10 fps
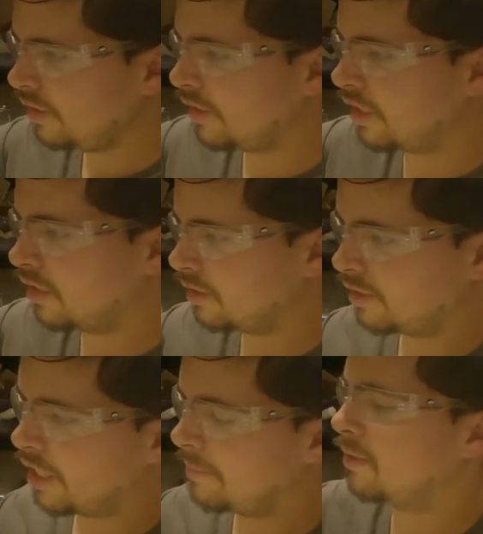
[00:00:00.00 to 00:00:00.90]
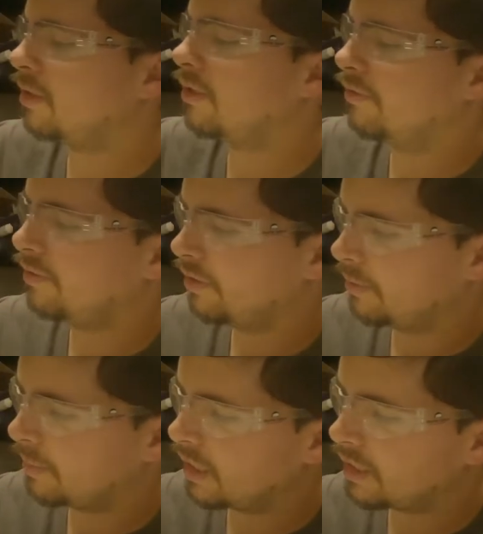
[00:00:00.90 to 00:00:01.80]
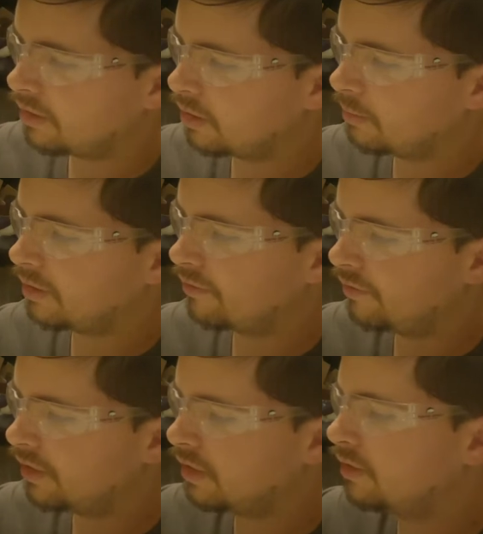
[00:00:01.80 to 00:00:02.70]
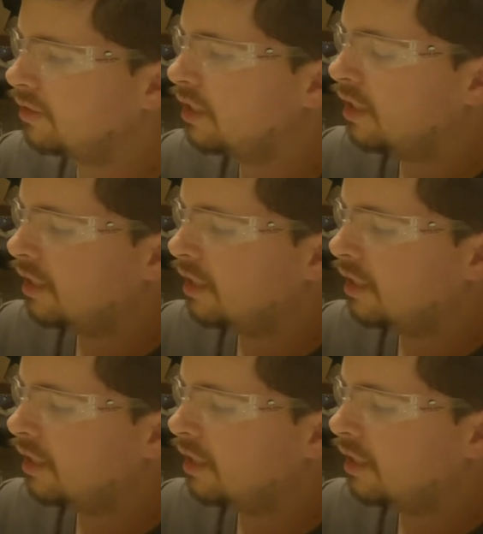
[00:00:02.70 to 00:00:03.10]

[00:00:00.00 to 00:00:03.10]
Then I'll tape off the body tube and the fins.